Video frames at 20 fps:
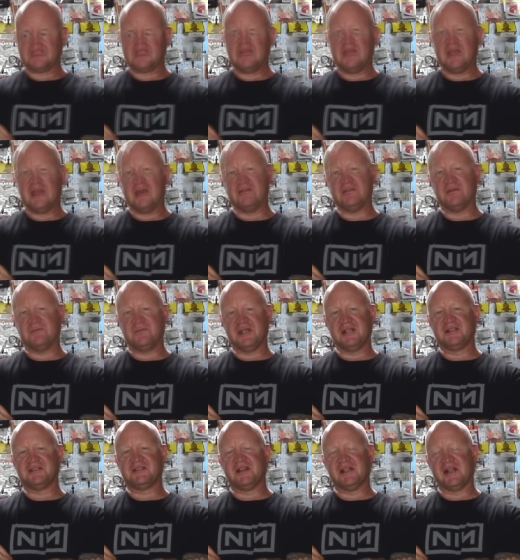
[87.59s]
Now, the
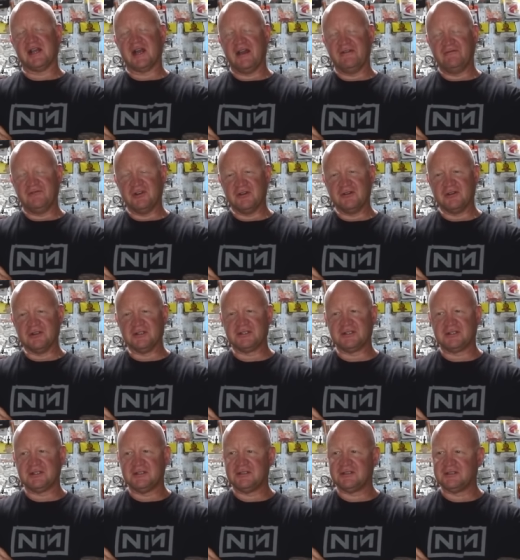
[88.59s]
biggest thing I've
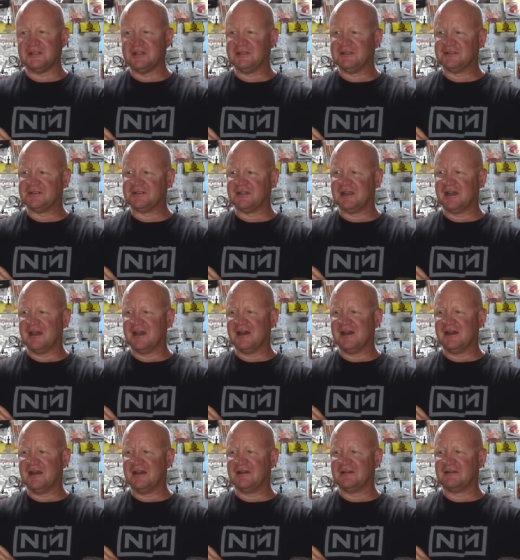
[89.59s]
noticed since
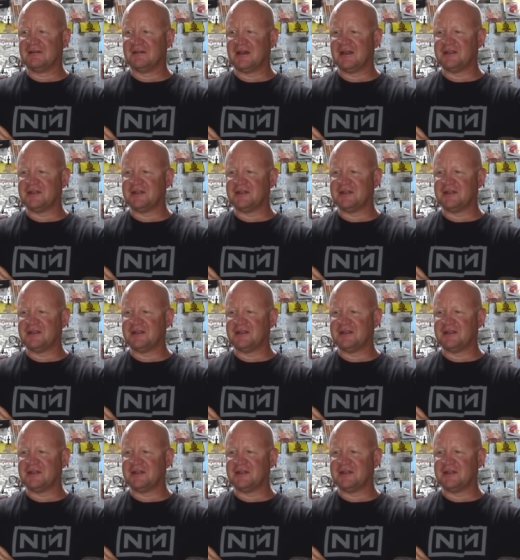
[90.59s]
I